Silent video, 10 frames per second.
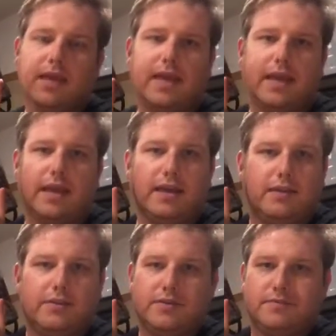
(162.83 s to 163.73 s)

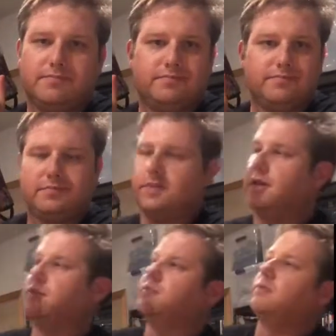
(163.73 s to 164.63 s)
and
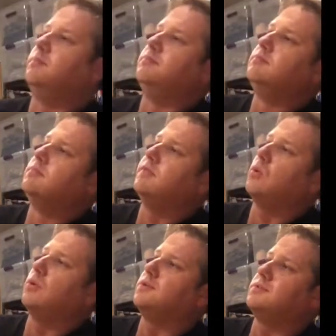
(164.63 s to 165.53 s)
goes from, of
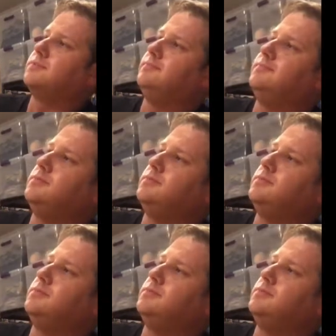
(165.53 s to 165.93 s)
course,